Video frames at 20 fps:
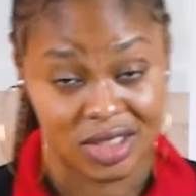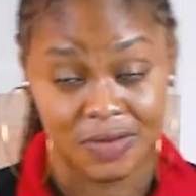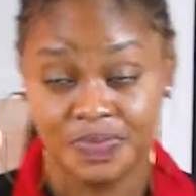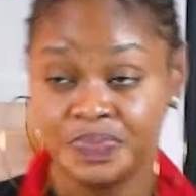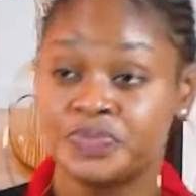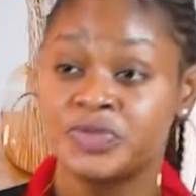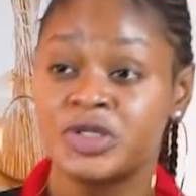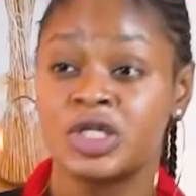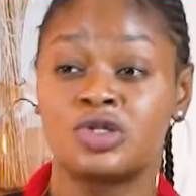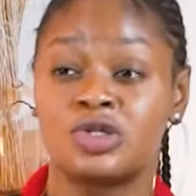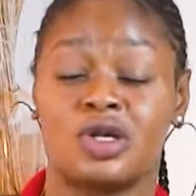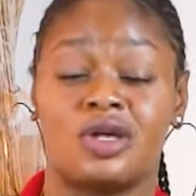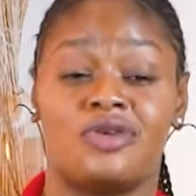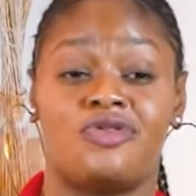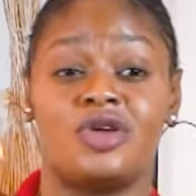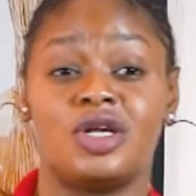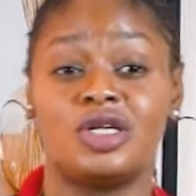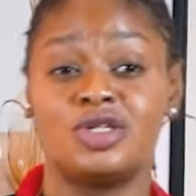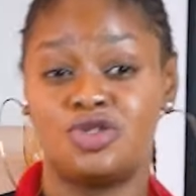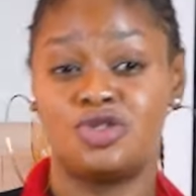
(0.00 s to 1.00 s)
So if
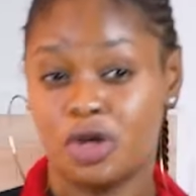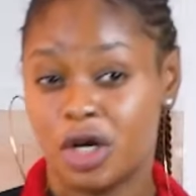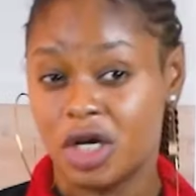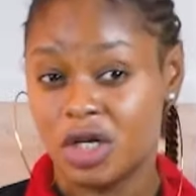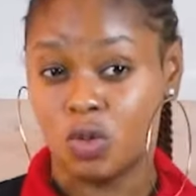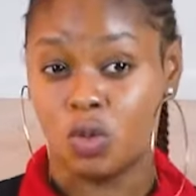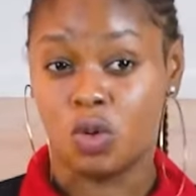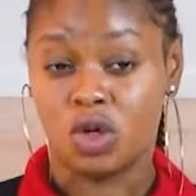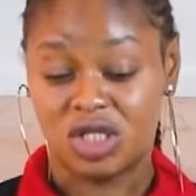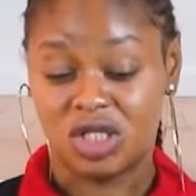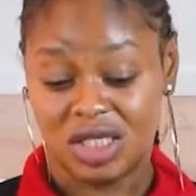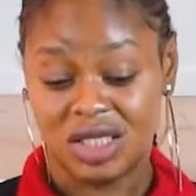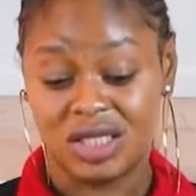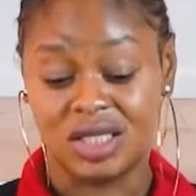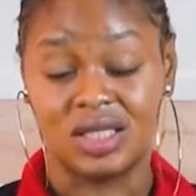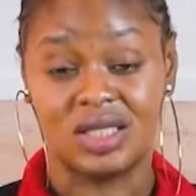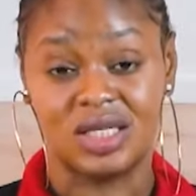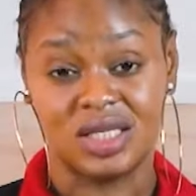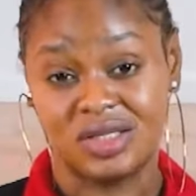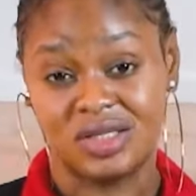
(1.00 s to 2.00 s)
you enjoyed
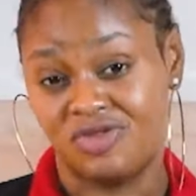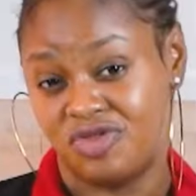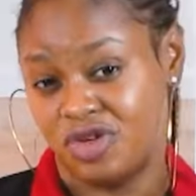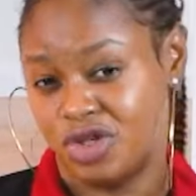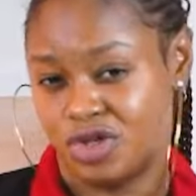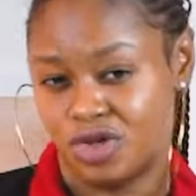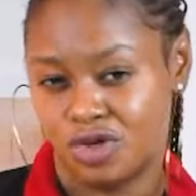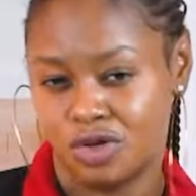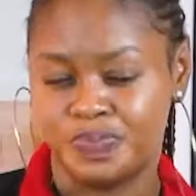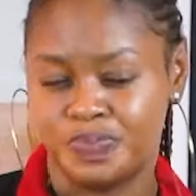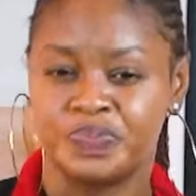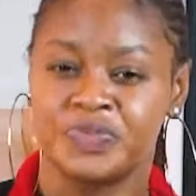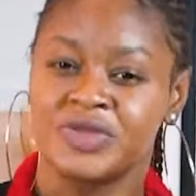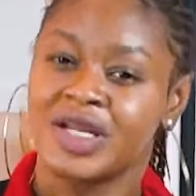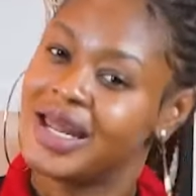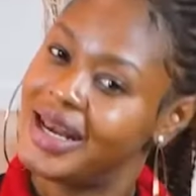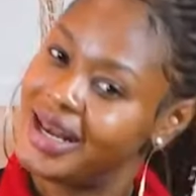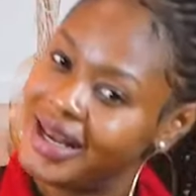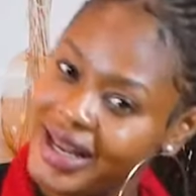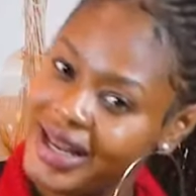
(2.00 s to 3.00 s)
watching this video,
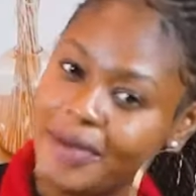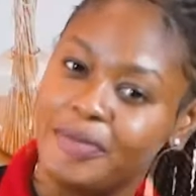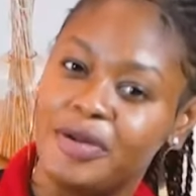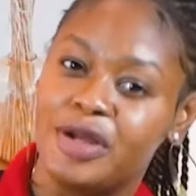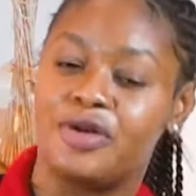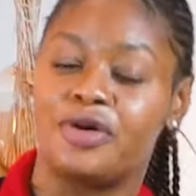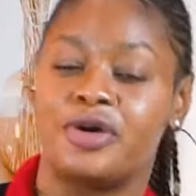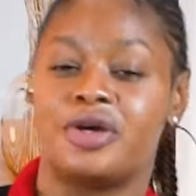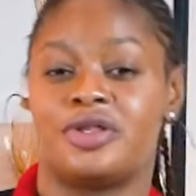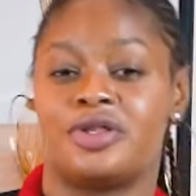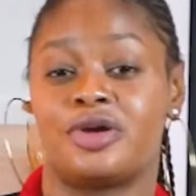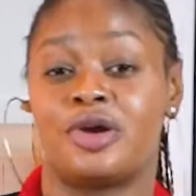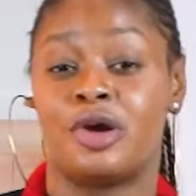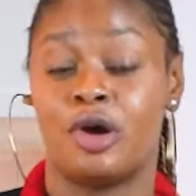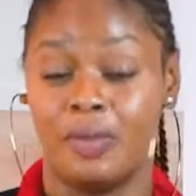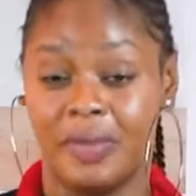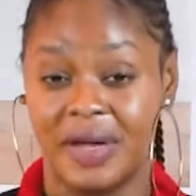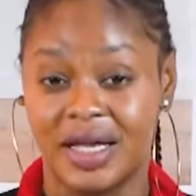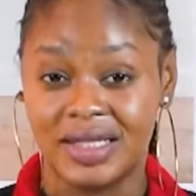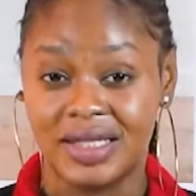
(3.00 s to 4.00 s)
let me know in the
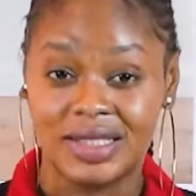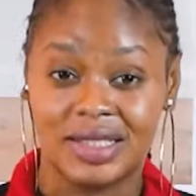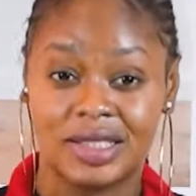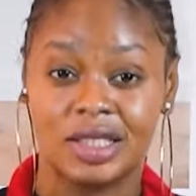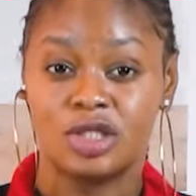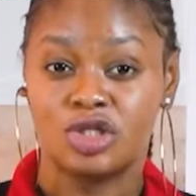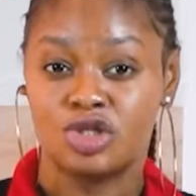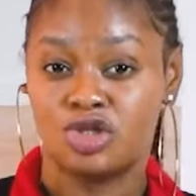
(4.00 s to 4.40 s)
comments.